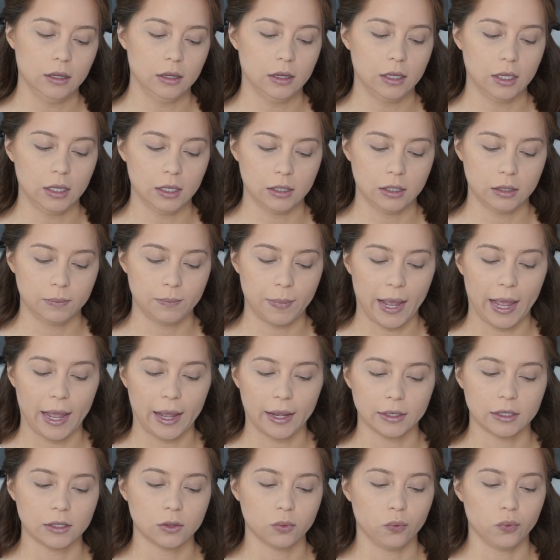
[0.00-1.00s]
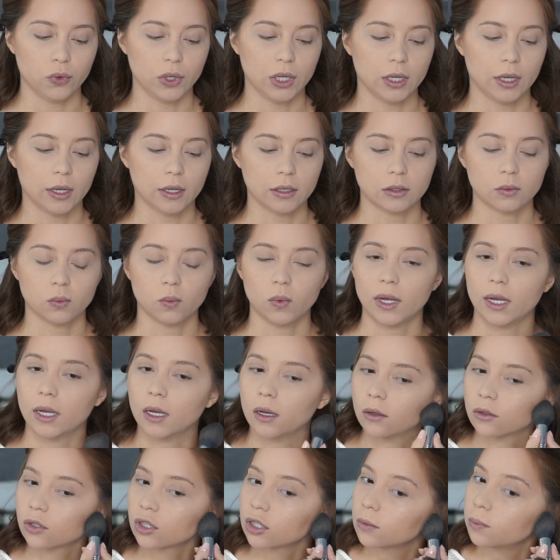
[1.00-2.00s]
this past week as
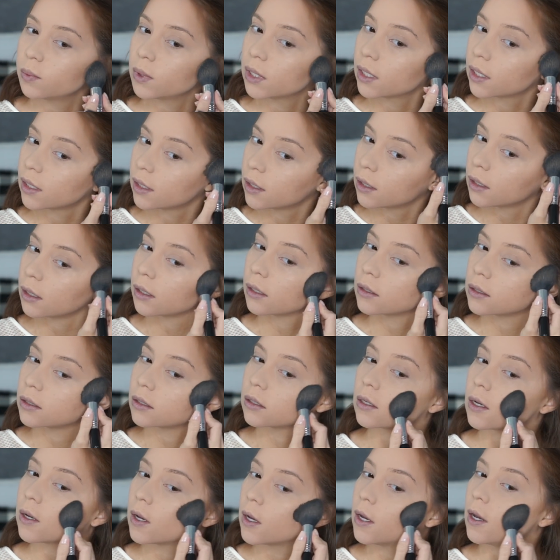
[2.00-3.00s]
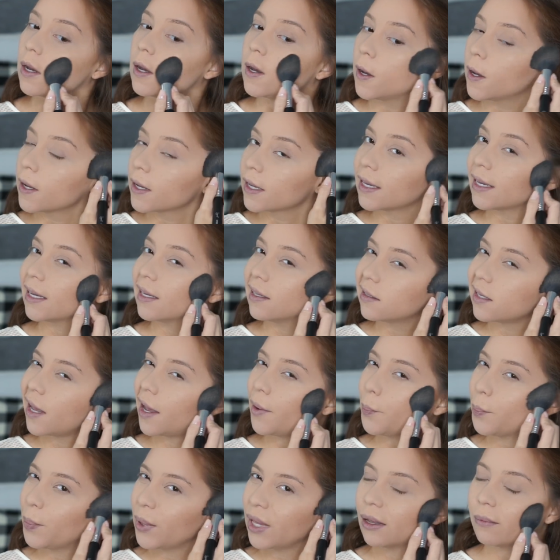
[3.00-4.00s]
well, just because kids
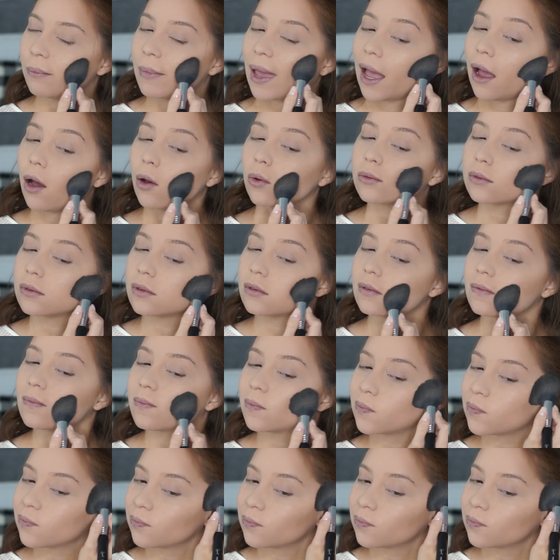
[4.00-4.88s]
have big mouths.